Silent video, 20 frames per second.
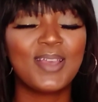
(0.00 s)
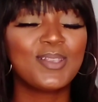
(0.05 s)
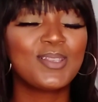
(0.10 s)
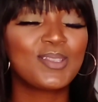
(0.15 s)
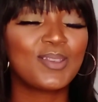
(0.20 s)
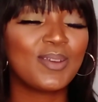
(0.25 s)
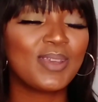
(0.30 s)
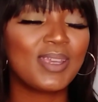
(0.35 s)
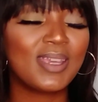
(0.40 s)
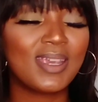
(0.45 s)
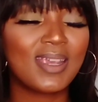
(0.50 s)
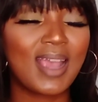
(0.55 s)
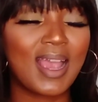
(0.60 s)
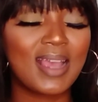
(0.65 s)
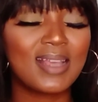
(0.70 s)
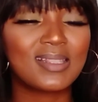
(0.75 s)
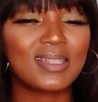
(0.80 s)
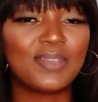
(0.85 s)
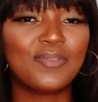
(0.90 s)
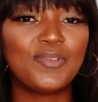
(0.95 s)
So yeah
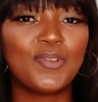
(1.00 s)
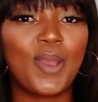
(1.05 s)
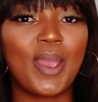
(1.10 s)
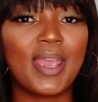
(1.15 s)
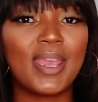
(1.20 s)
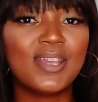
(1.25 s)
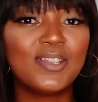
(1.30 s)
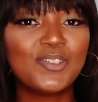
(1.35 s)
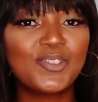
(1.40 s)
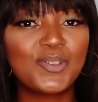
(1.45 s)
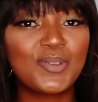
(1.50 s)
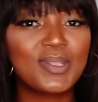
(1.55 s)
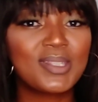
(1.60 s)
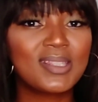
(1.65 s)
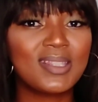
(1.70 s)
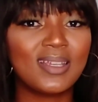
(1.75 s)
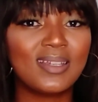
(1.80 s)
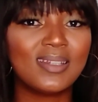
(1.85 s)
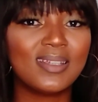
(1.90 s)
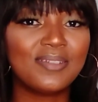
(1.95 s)
guys, if you're
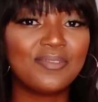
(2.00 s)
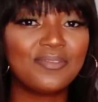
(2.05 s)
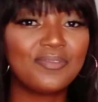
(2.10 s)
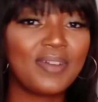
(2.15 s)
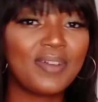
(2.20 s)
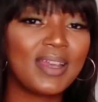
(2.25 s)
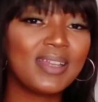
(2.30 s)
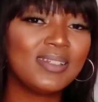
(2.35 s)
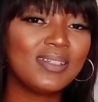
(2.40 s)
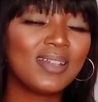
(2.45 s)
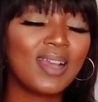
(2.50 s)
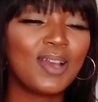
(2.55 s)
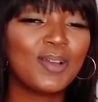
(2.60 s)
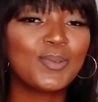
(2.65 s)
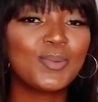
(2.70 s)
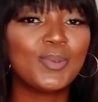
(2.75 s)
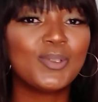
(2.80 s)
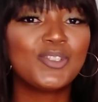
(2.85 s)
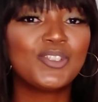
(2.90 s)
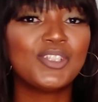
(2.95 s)
interested in finding
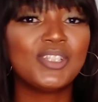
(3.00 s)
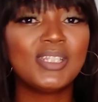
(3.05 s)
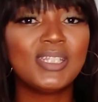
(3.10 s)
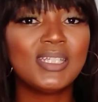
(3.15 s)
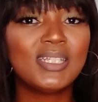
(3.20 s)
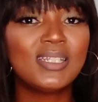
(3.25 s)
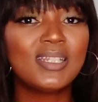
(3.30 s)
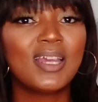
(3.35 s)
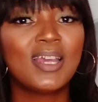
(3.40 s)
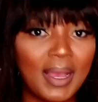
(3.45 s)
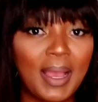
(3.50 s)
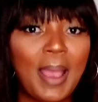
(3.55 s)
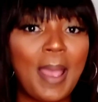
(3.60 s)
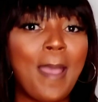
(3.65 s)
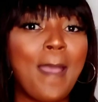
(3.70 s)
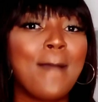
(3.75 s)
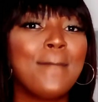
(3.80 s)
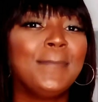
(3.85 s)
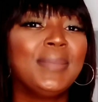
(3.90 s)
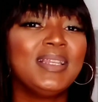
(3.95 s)
out what you need,
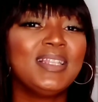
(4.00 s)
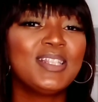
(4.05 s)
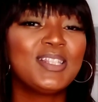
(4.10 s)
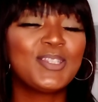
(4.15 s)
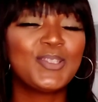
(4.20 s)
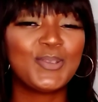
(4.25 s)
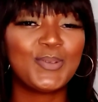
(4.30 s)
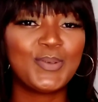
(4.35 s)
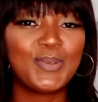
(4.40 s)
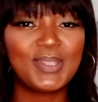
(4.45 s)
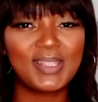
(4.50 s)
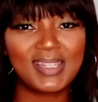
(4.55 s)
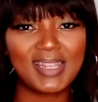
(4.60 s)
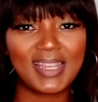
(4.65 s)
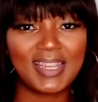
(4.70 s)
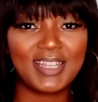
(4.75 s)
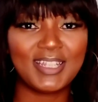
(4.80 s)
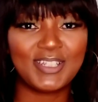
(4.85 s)
please do stay